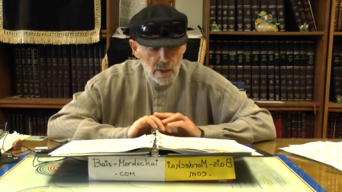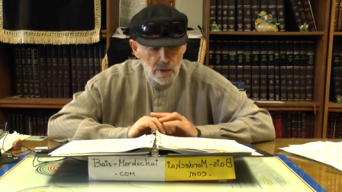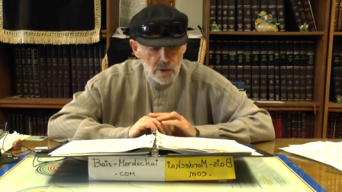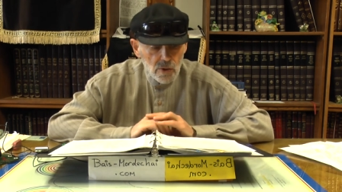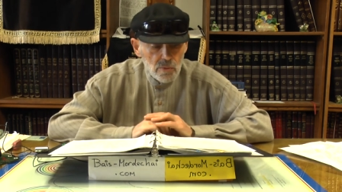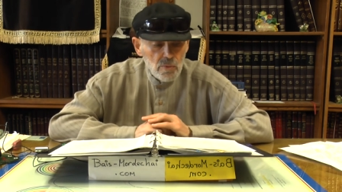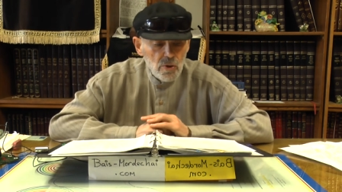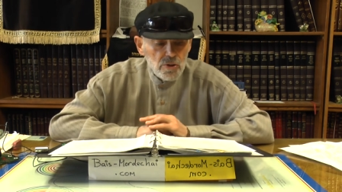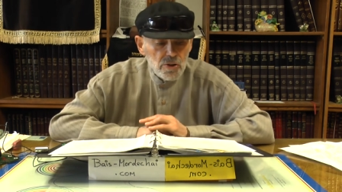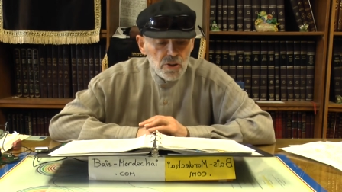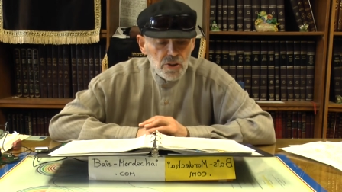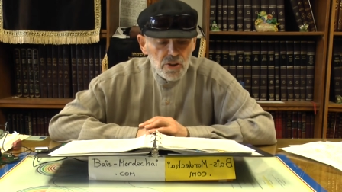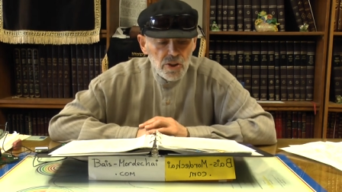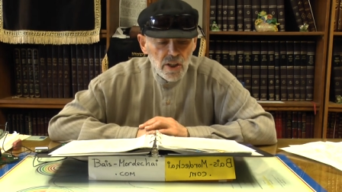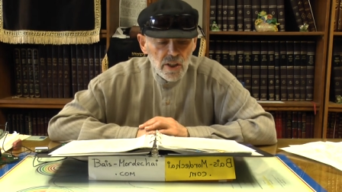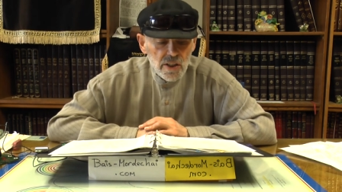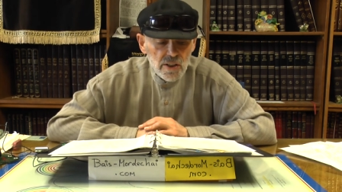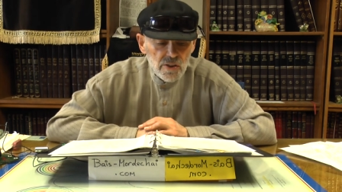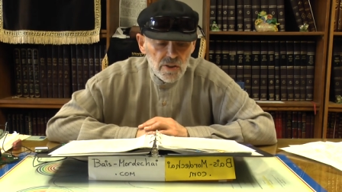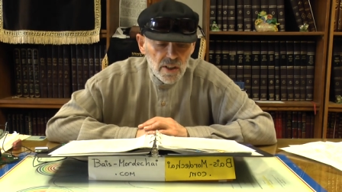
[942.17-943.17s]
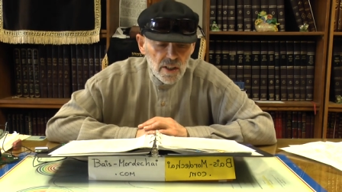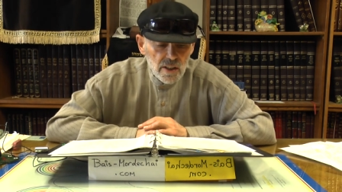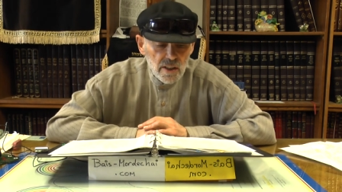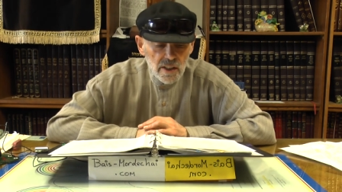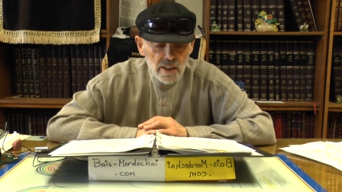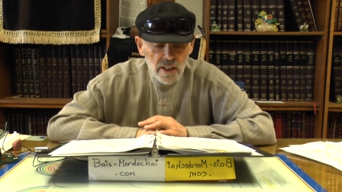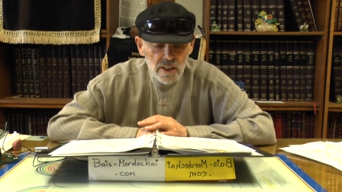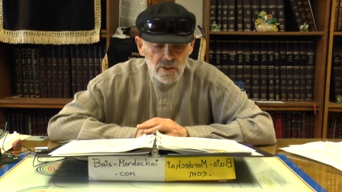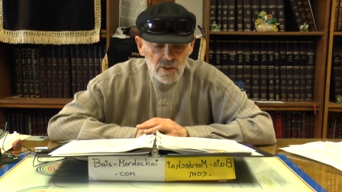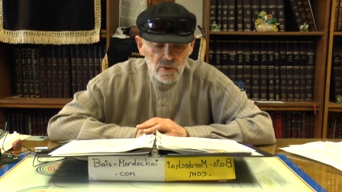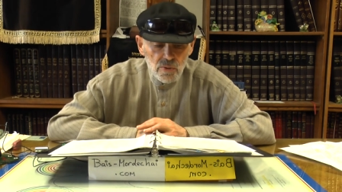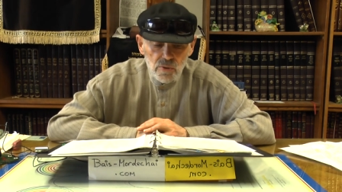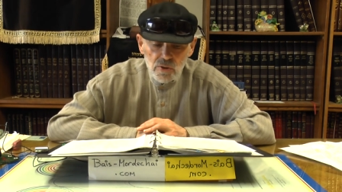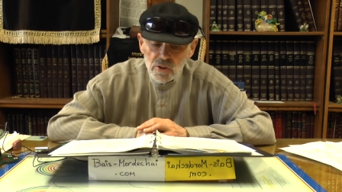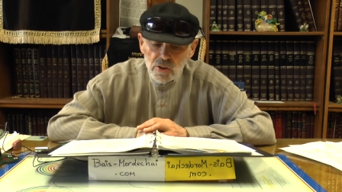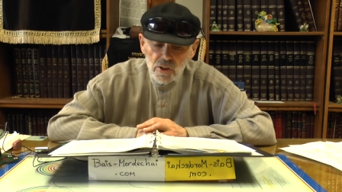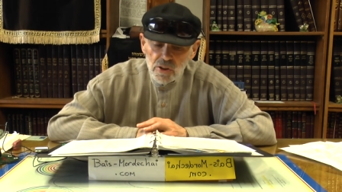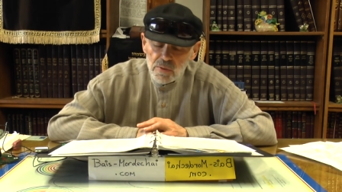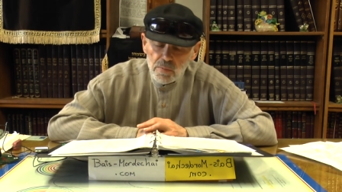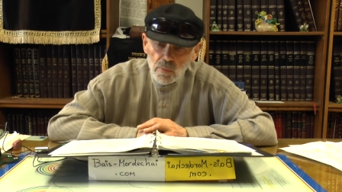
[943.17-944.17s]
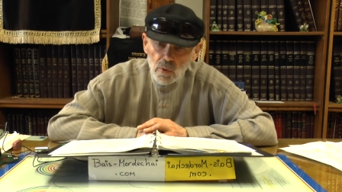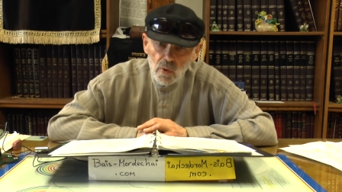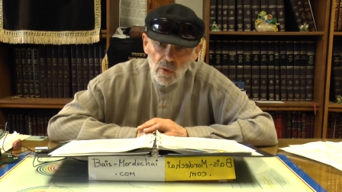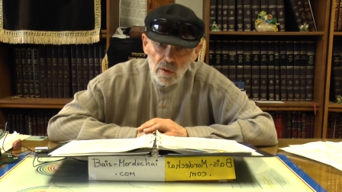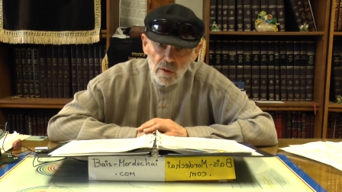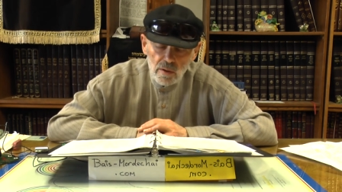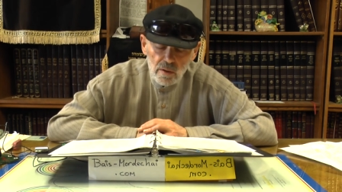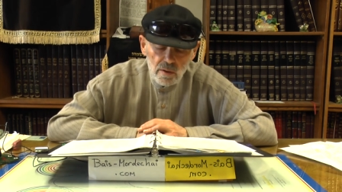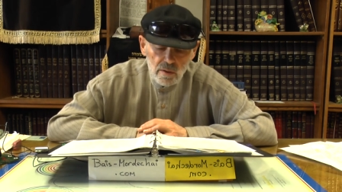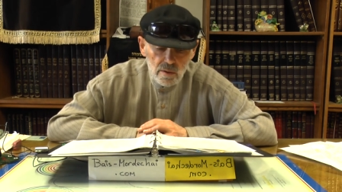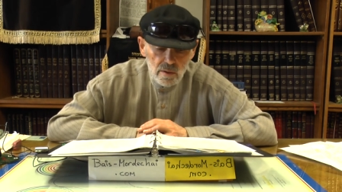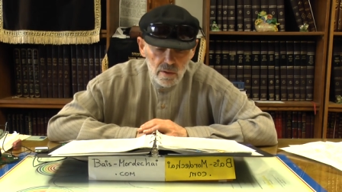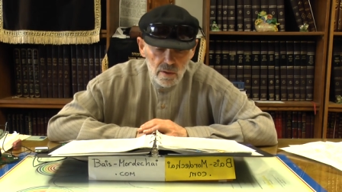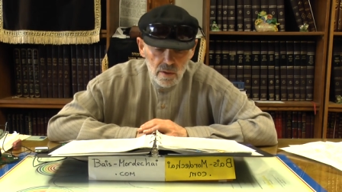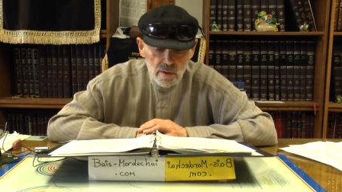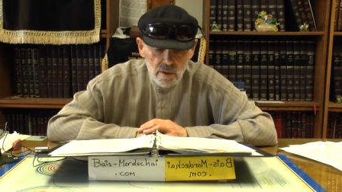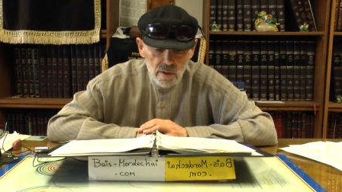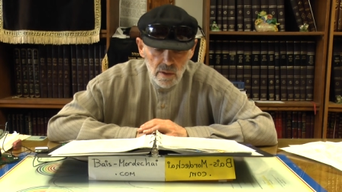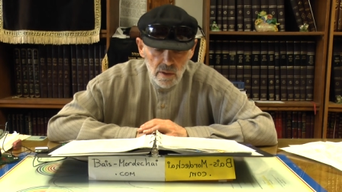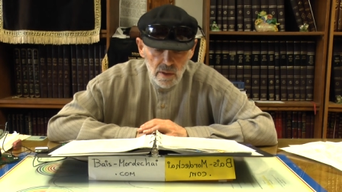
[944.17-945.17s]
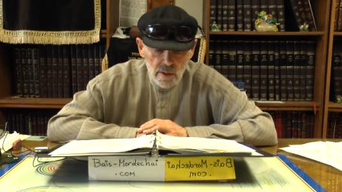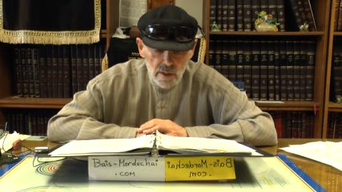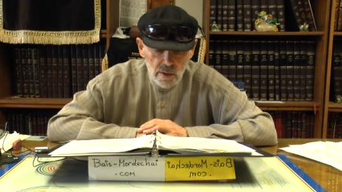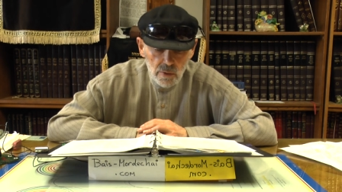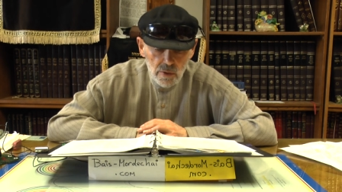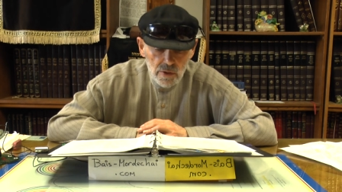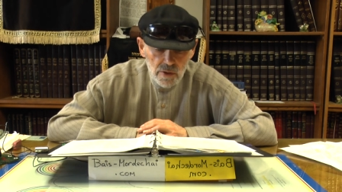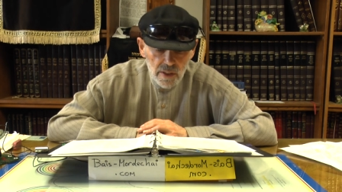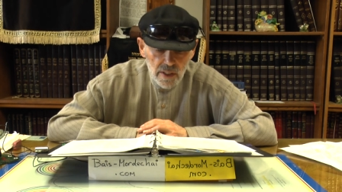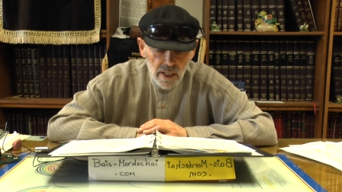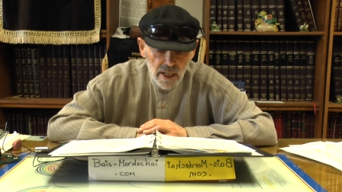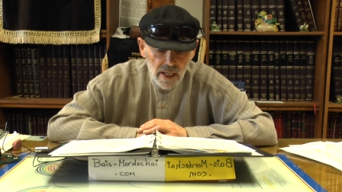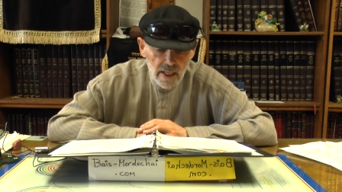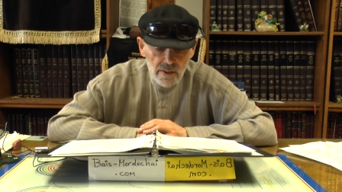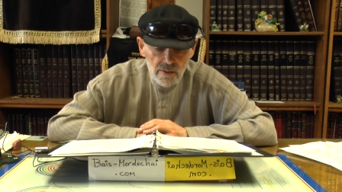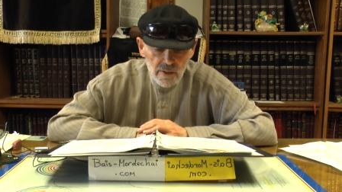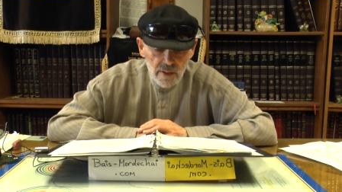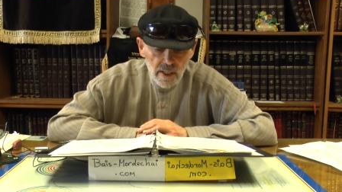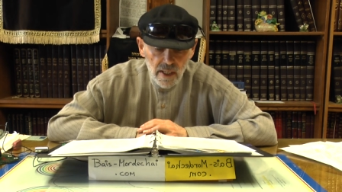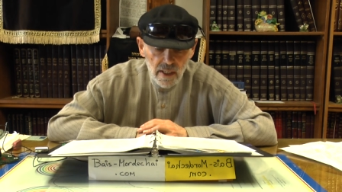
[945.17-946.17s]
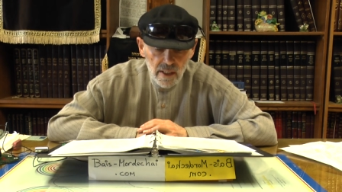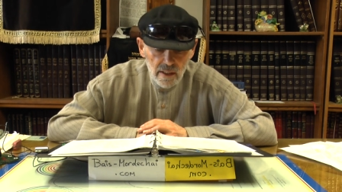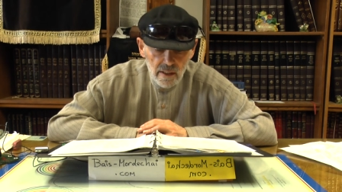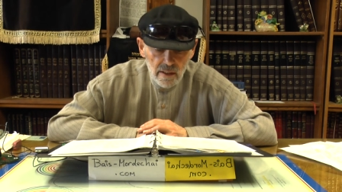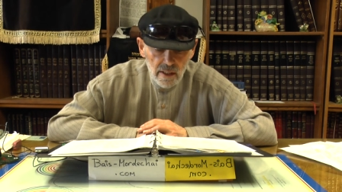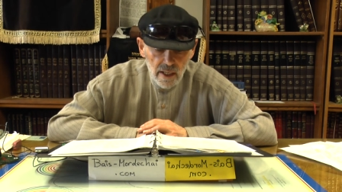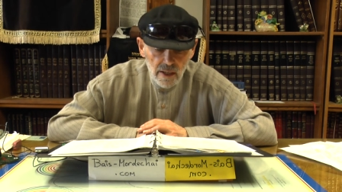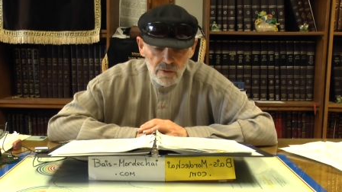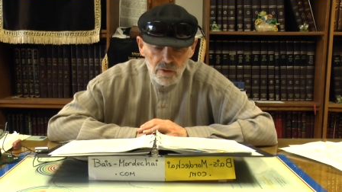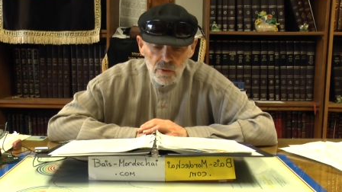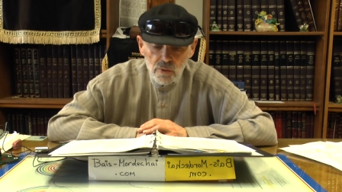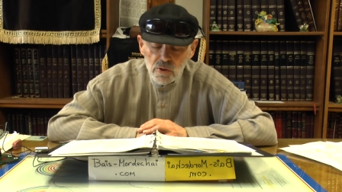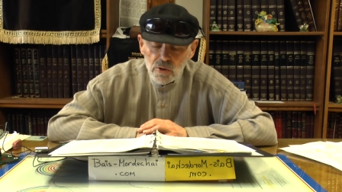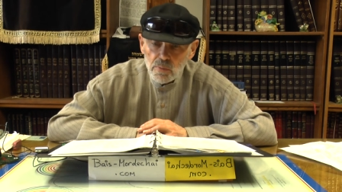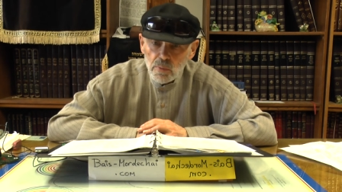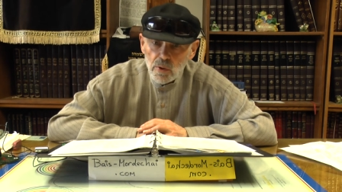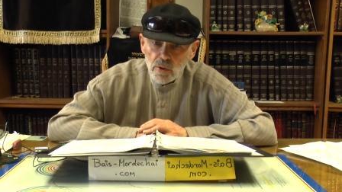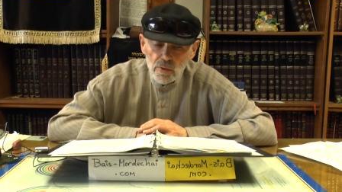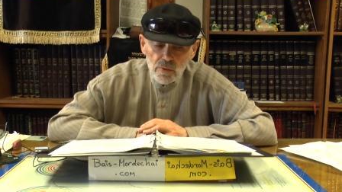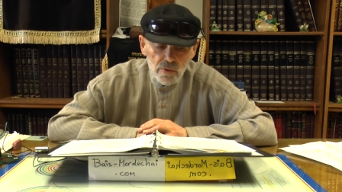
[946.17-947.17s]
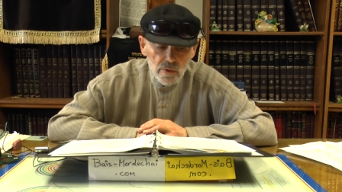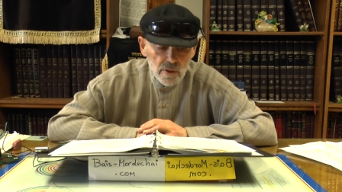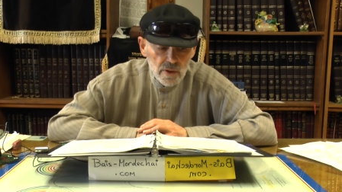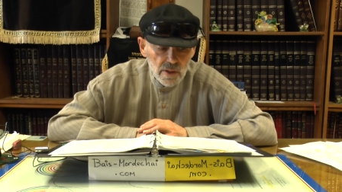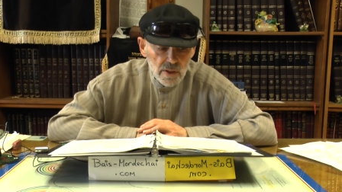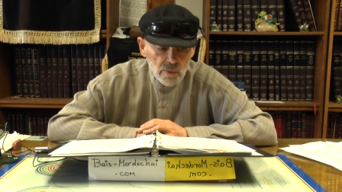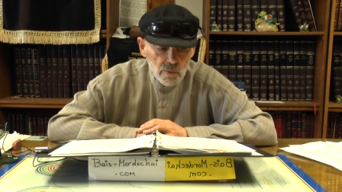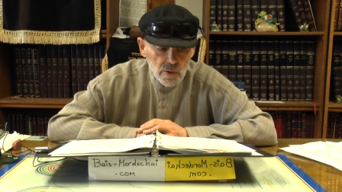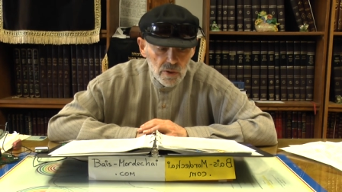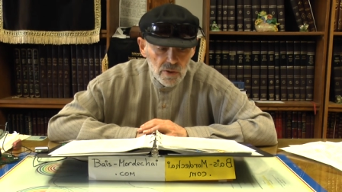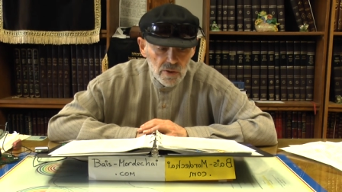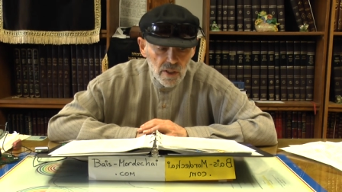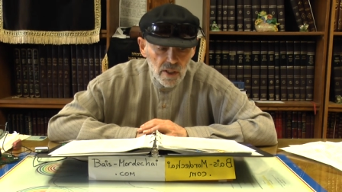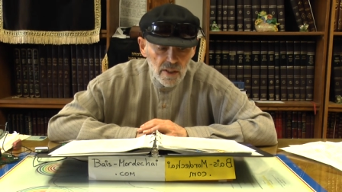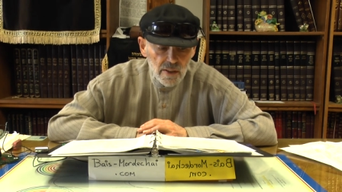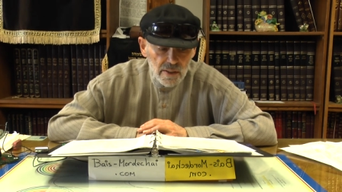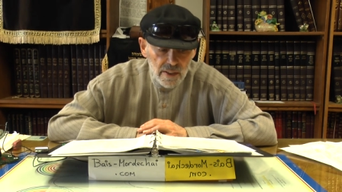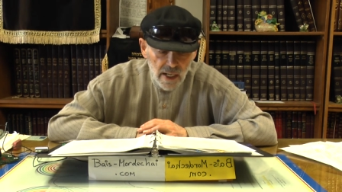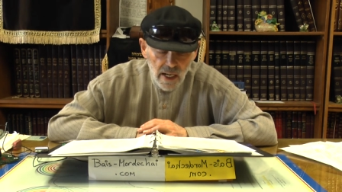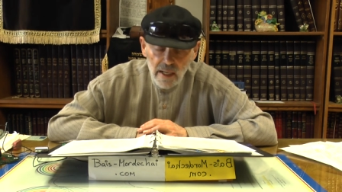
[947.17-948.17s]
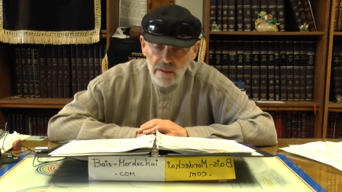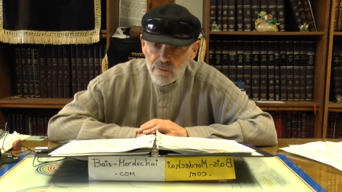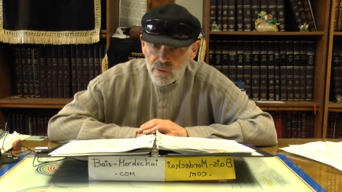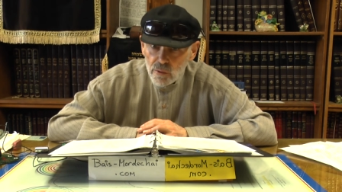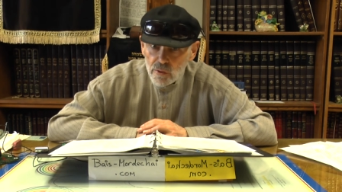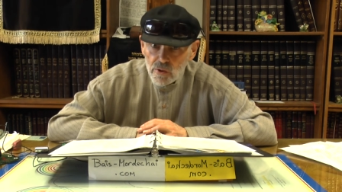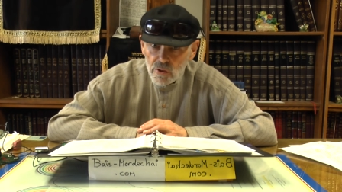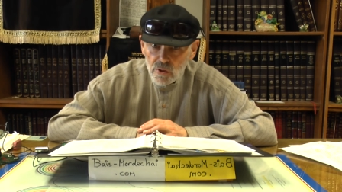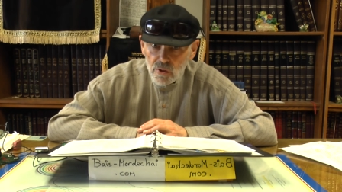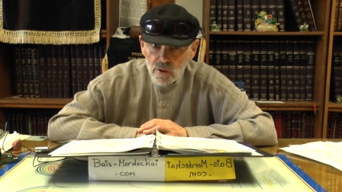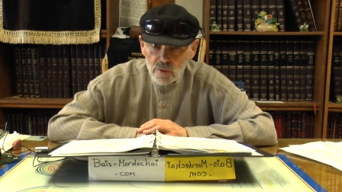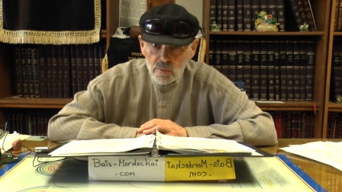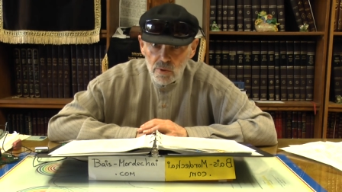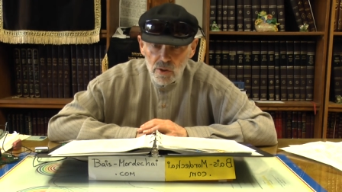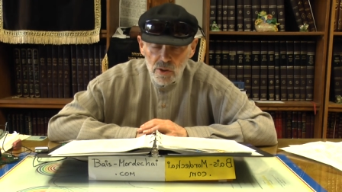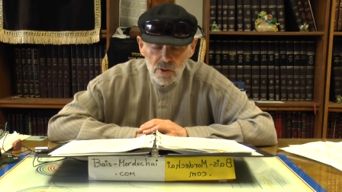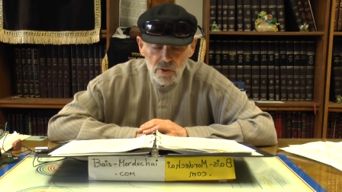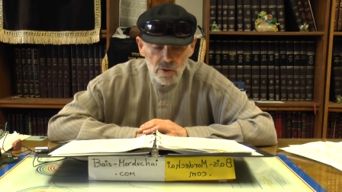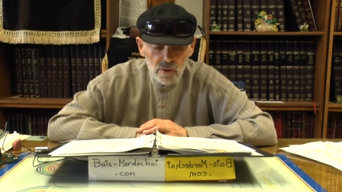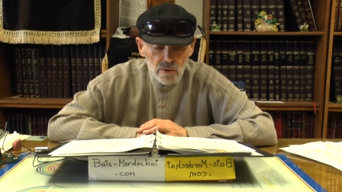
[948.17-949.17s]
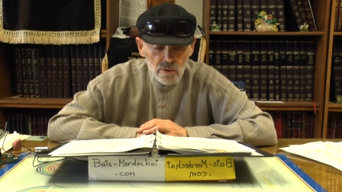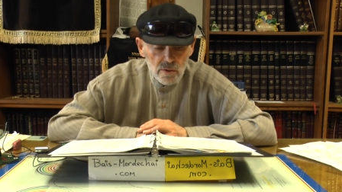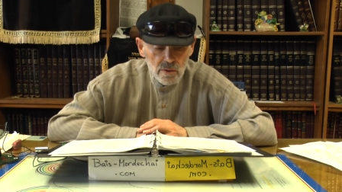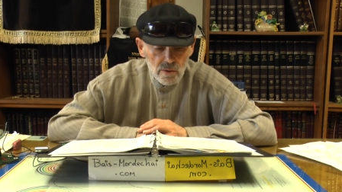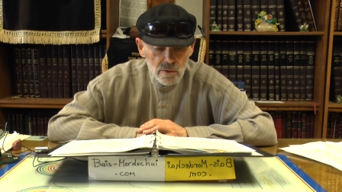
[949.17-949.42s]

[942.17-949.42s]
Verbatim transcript: So Moshe's youngest son, Eliezer, was just born. It was the eighth day after his birth, and it was time for his circumcision.